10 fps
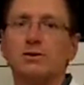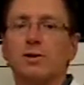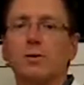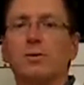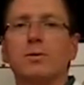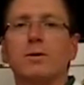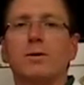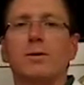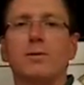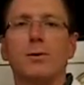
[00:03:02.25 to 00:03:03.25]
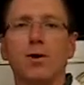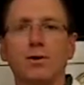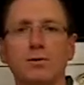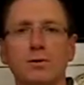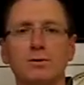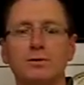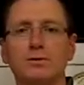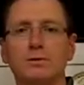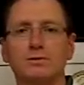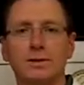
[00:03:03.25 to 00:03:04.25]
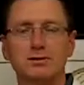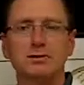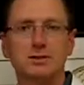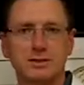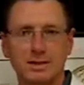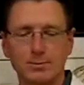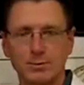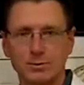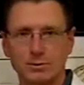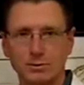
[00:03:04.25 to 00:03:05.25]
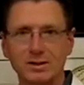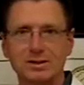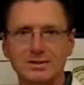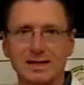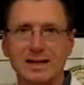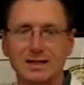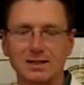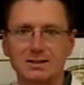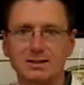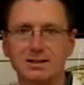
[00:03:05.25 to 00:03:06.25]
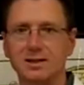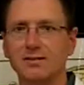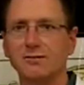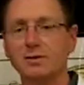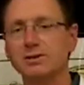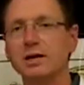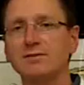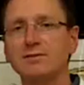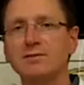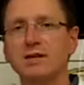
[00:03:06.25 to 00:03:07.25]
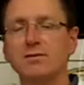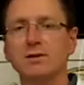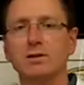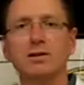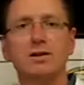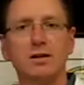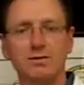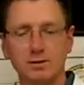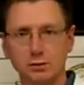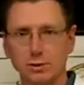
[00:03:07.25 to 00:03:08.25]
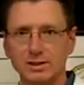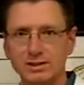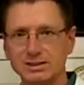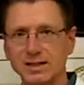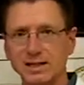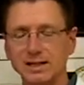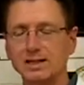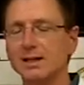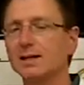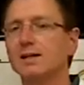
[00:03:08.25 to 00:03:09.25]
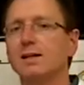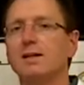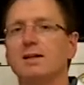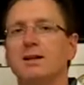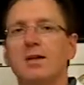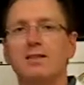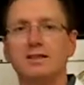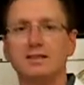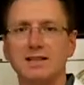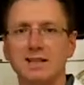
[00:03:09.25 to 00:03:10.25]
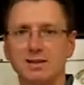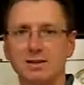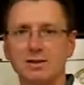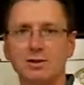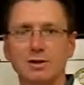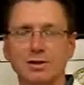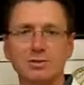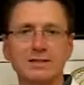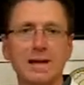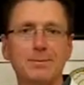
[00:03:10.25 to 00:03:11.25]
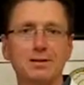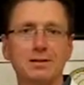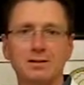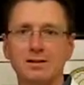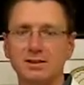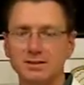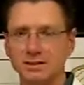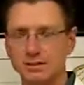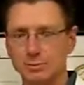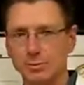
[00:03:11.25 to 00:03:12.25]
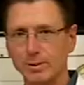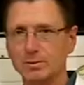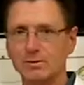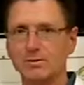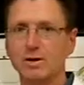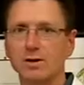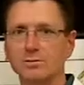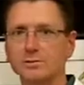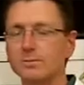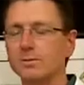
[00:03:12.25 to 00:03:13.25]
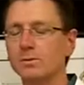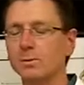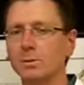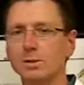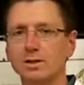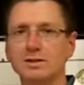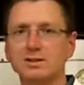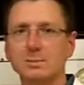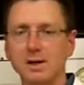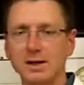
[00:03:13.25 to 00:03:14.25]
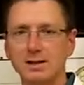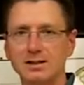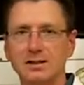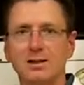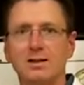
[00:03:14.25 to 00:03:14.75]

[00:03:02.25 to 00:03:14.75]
So part of what we do from a specialty standpoint in treating sciatica is first off discovering if it truly is sciatica, and then secondly looking at what's happening in these areas where it may be involved. When we look at the spine,